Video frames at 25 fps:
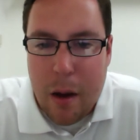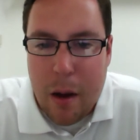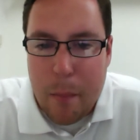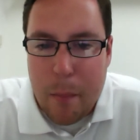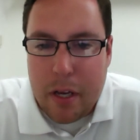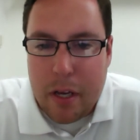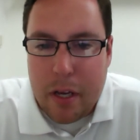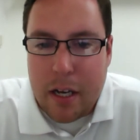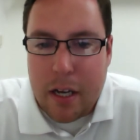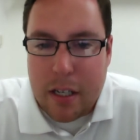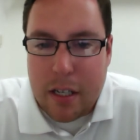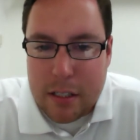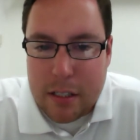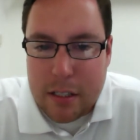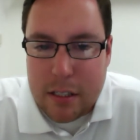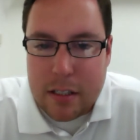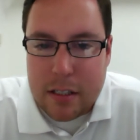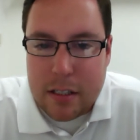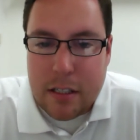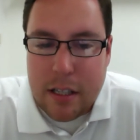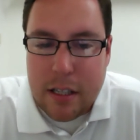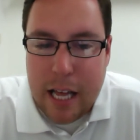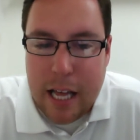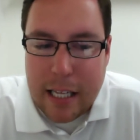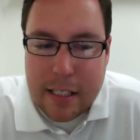
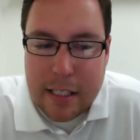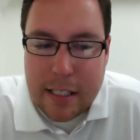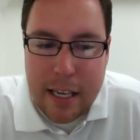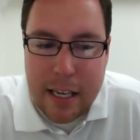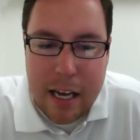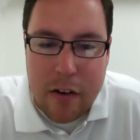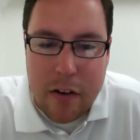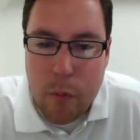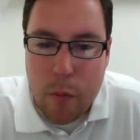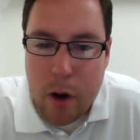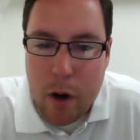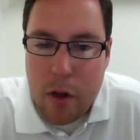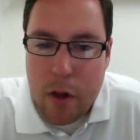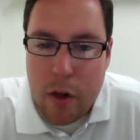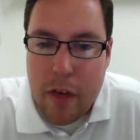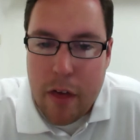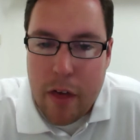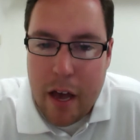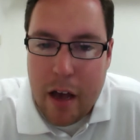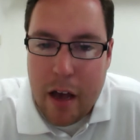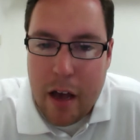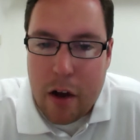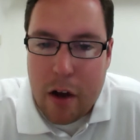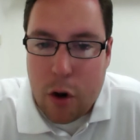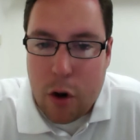because that's kind of where
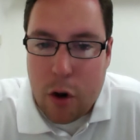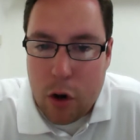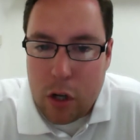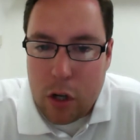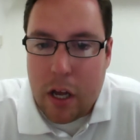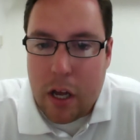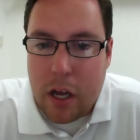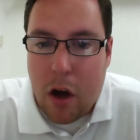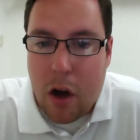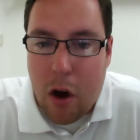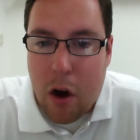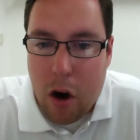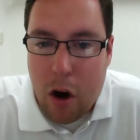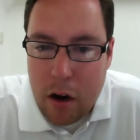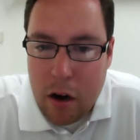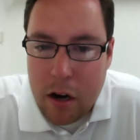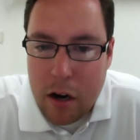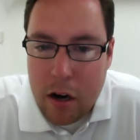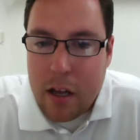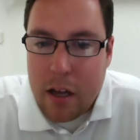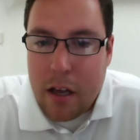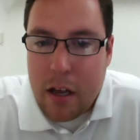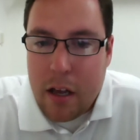they currently are.